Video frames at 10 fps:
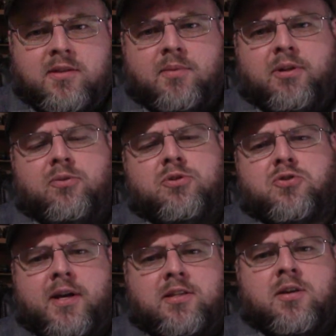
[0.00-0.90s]
something that was
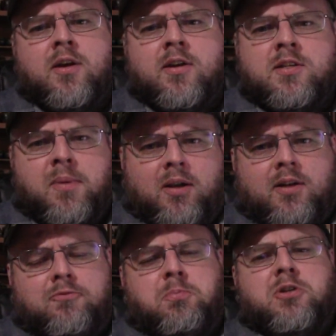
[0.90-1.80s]
small
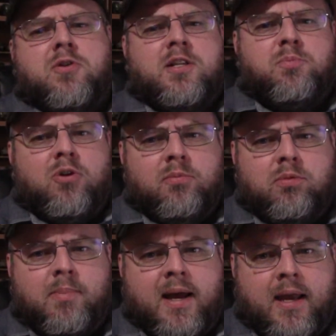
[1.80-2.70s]
enough to be
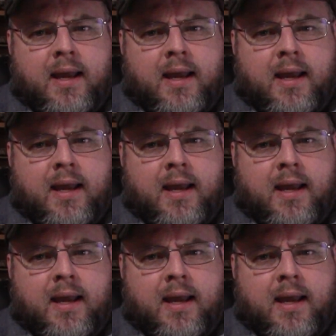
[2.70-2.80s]
transportable by